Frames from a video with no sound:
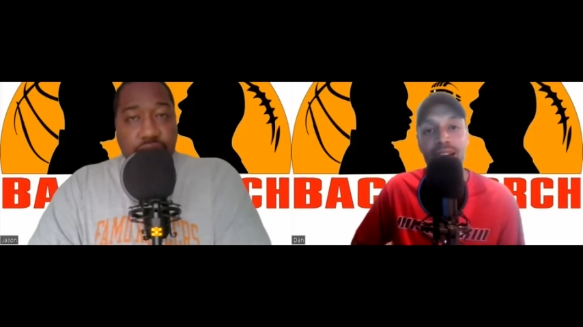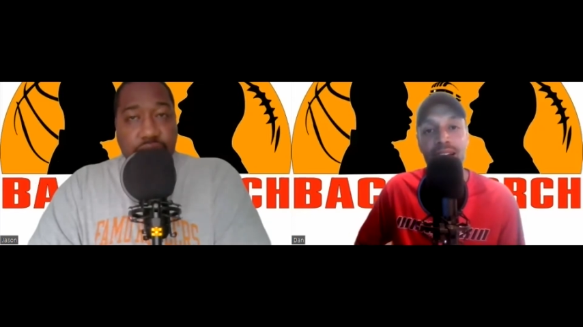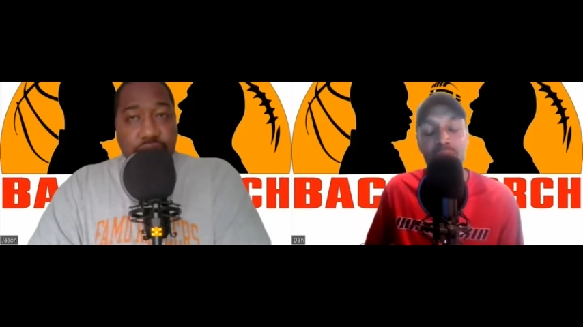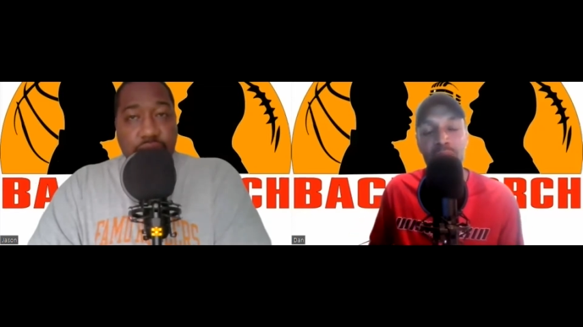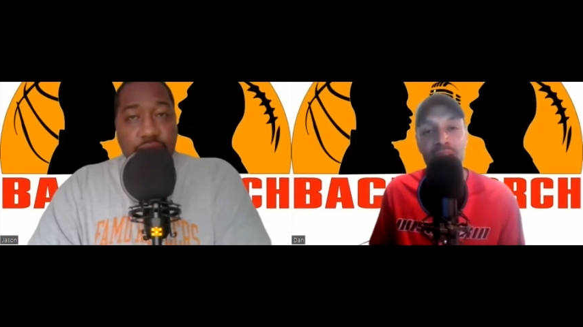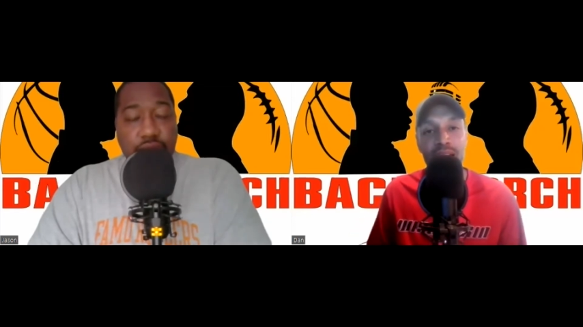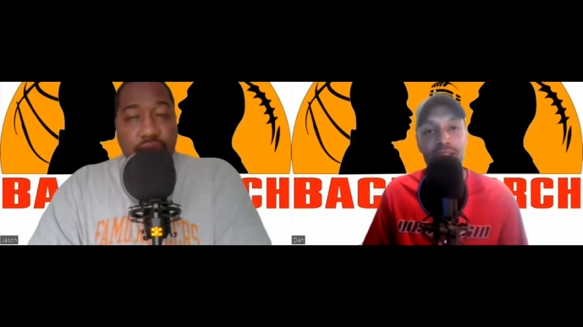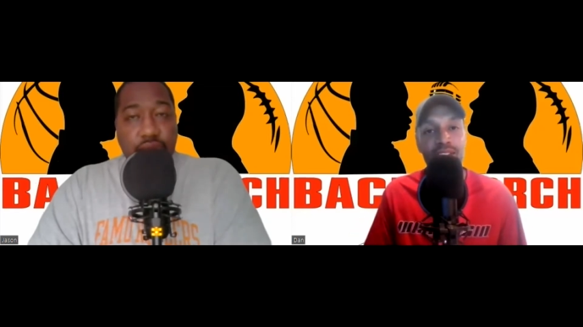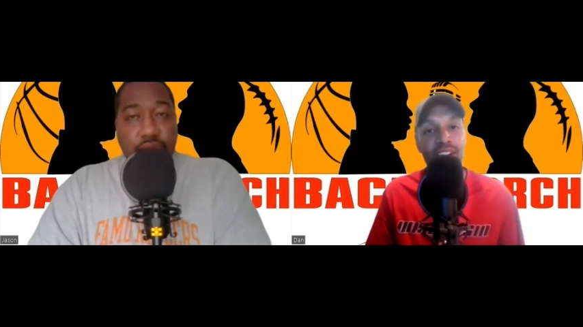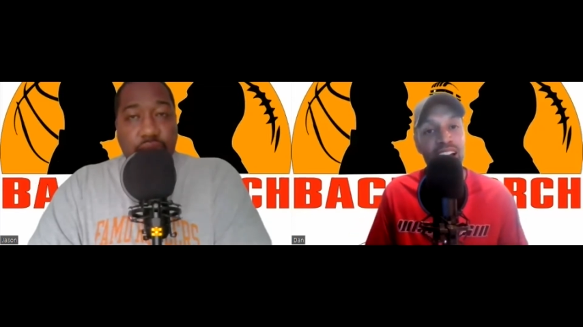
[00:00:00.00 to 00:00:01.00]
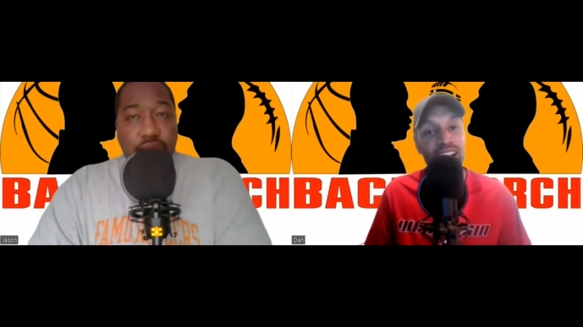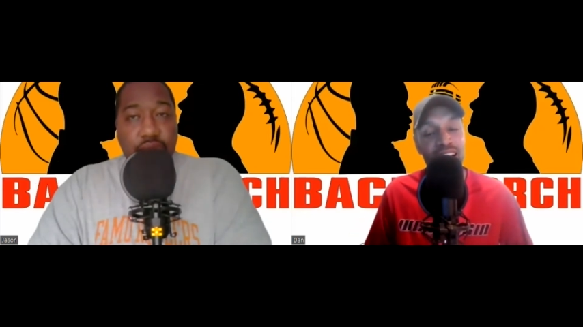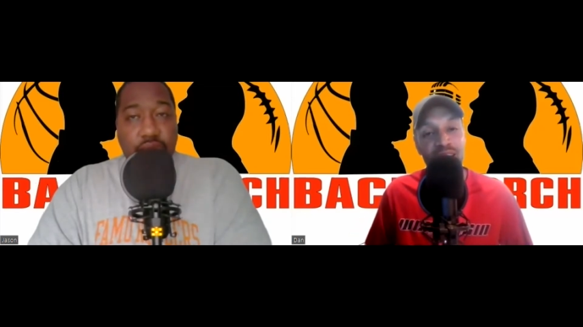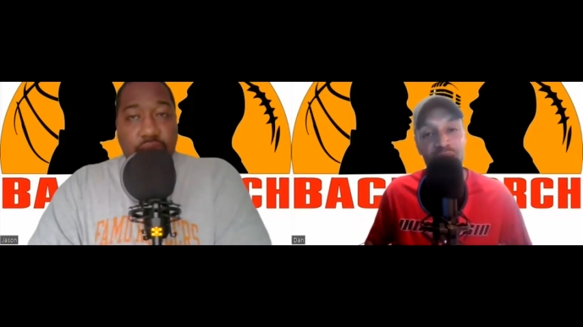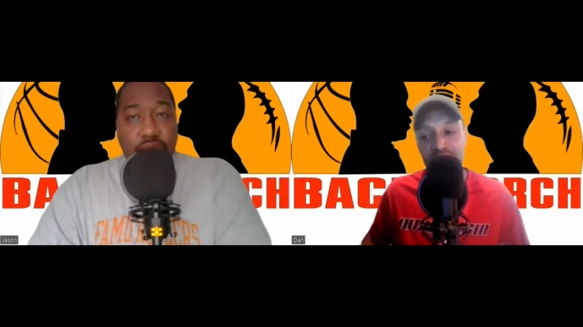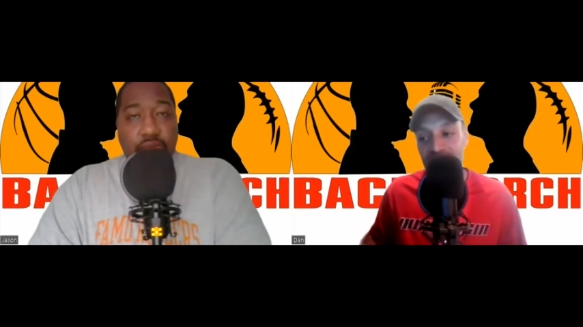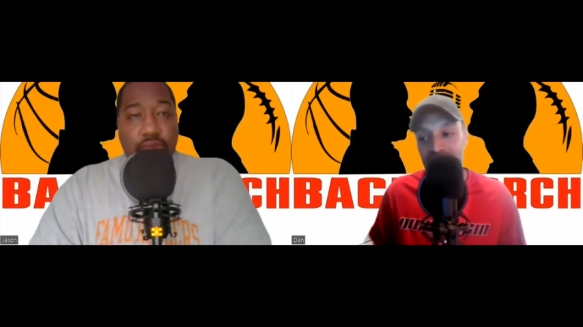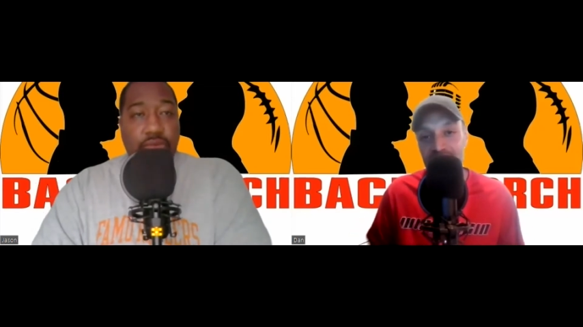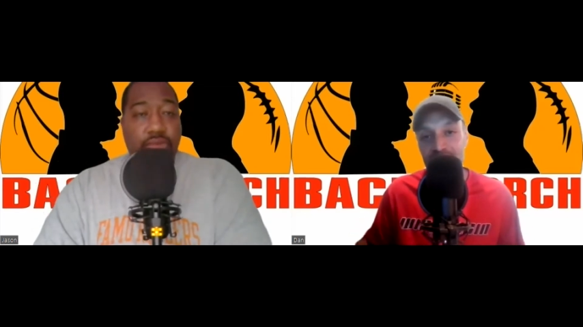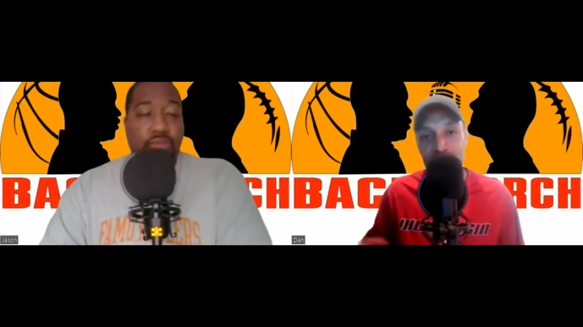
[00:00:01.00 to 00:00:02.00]
Speaker 1: But right now,
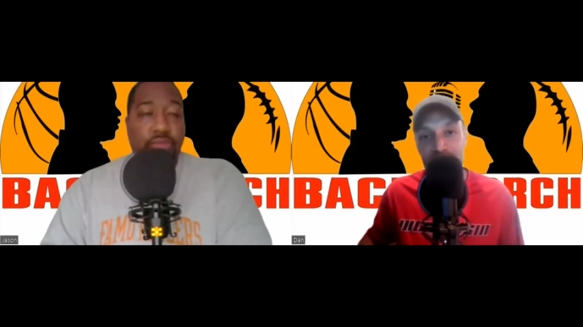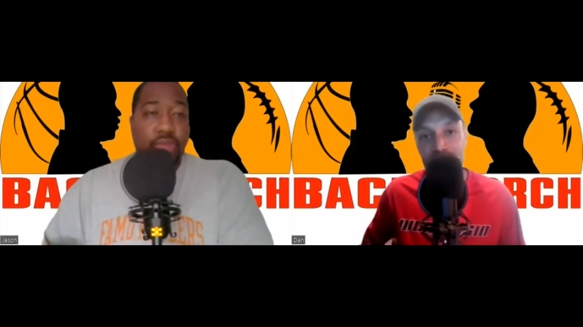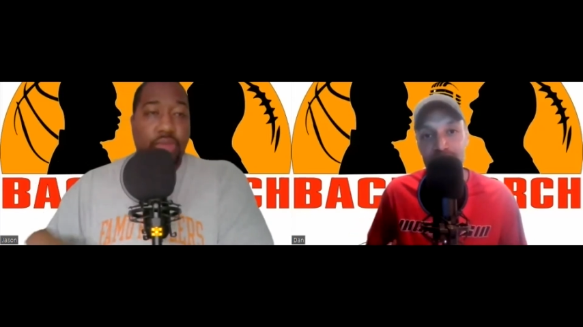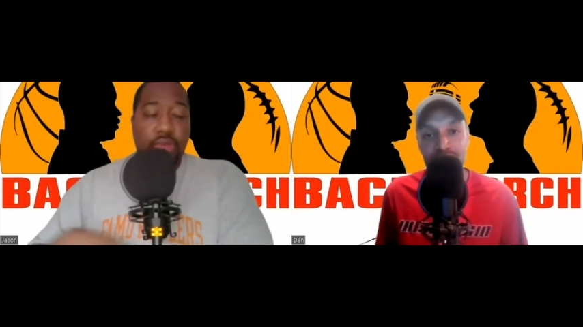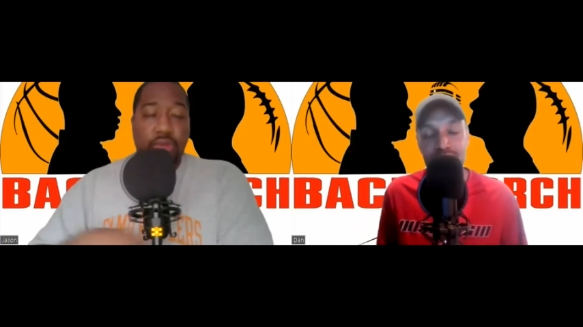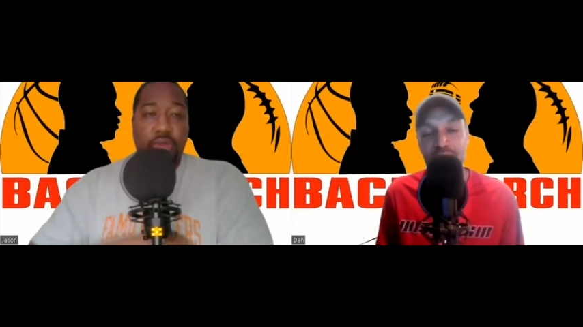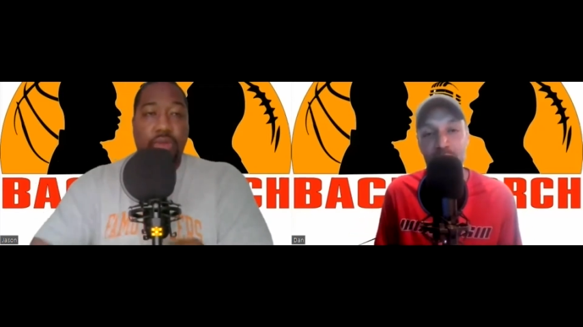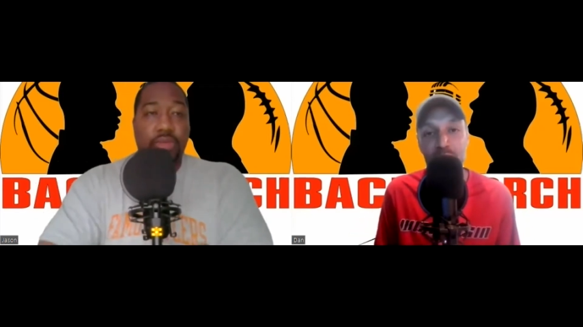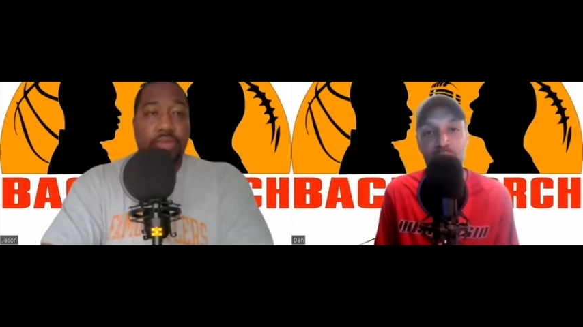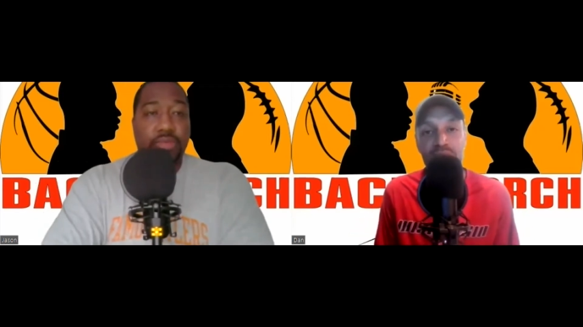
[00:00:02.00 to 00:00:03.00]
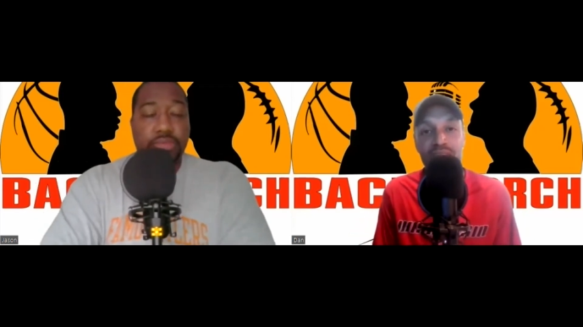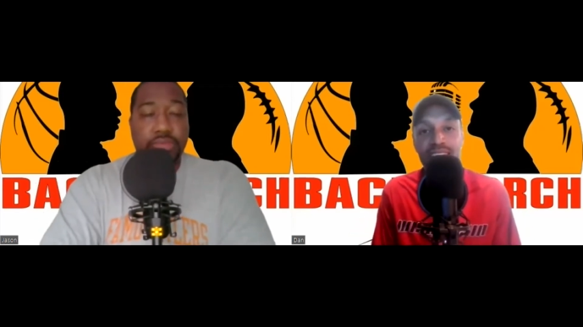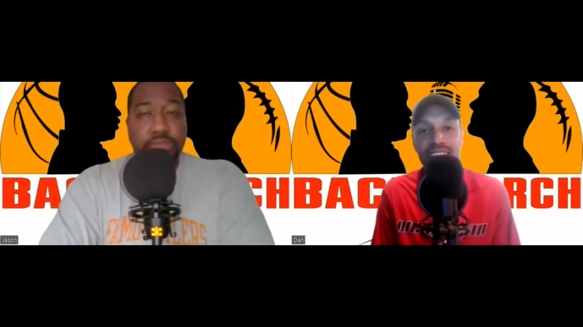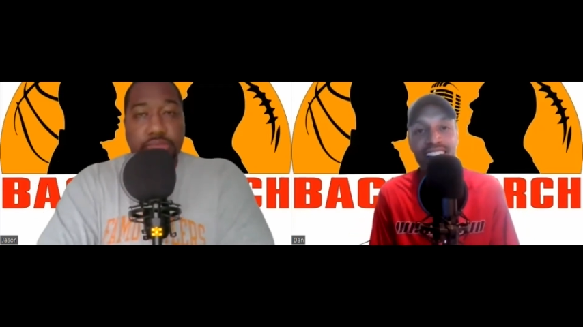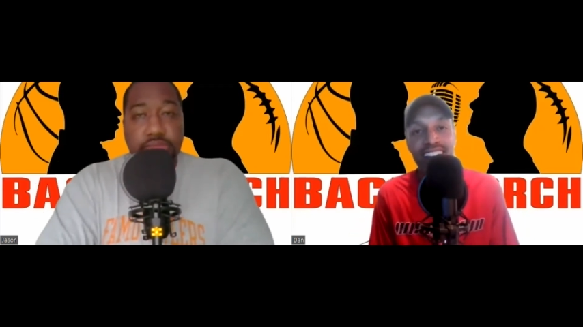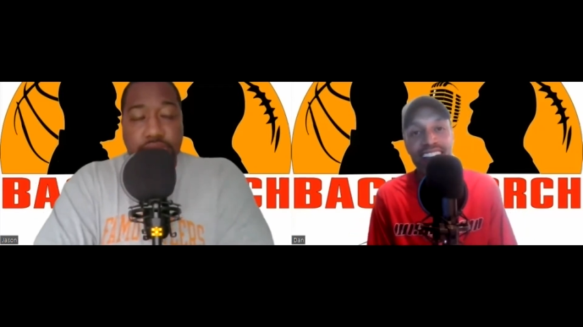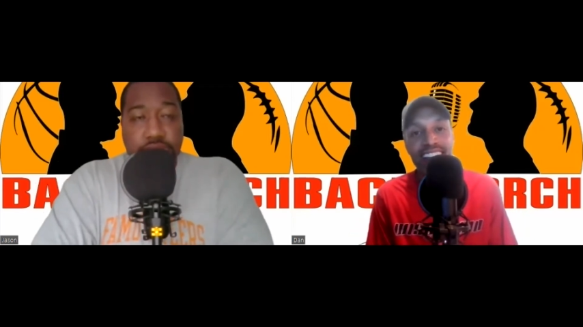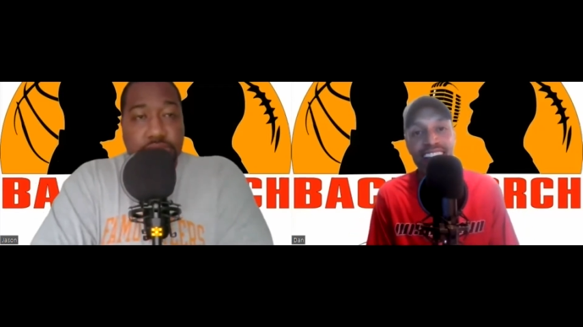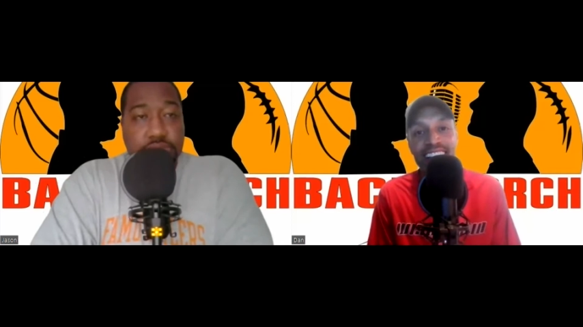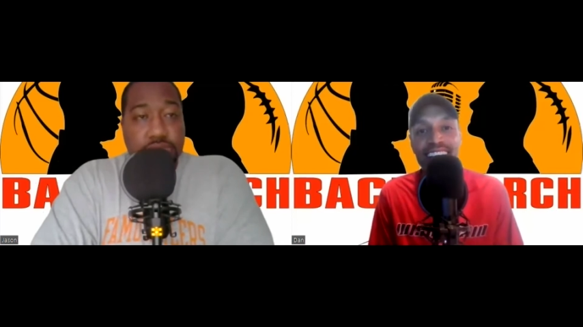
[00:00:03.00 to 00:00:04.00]
KD is staying with Brooklyn
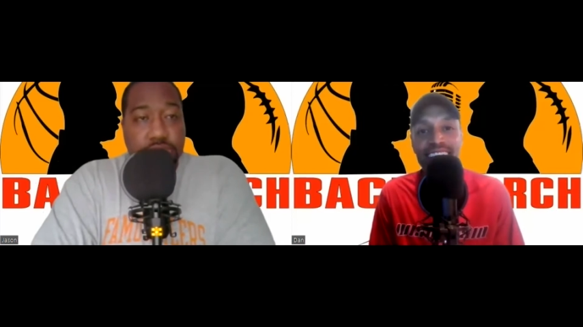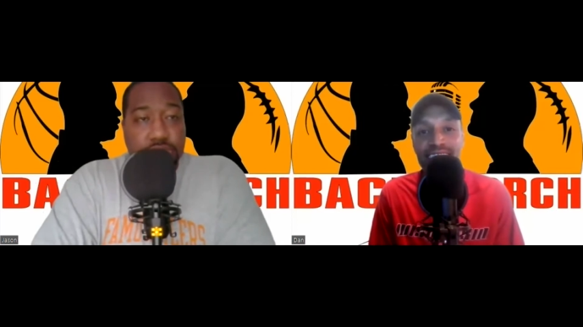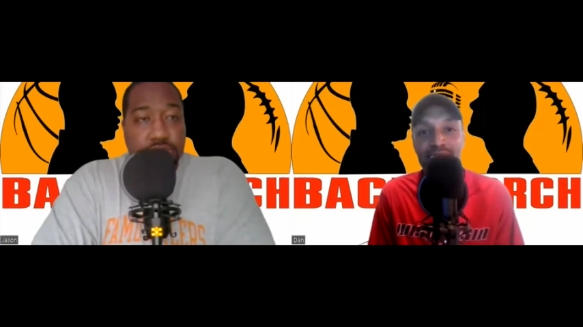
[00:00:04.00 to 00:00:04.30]
and